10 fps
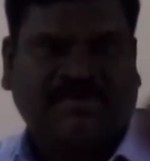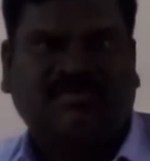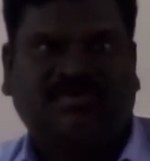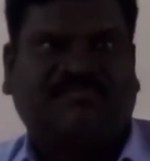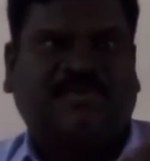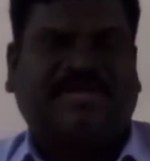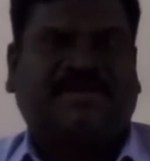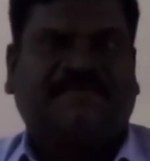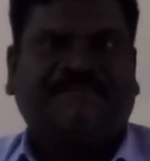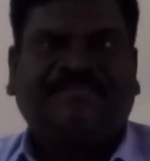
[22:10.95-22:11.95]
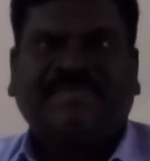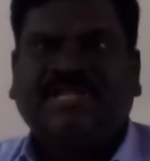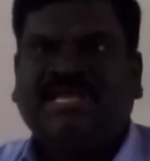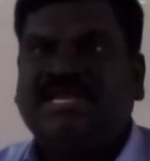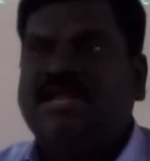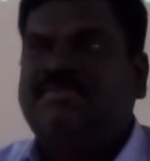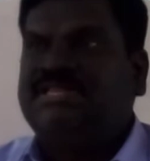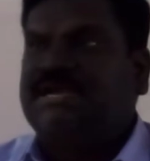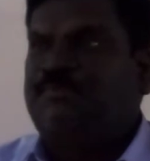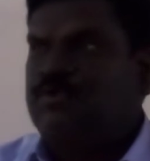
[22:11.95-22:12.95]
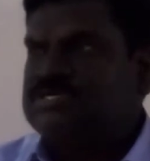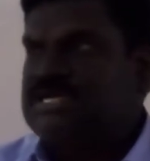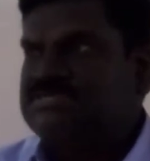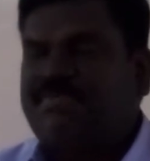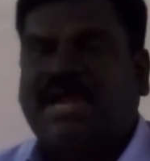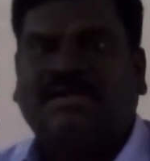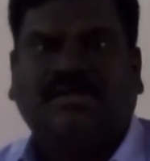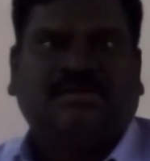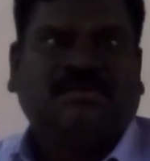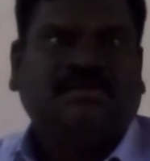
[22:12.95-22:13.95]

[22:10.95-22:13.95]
a project. He named that portion as mantle.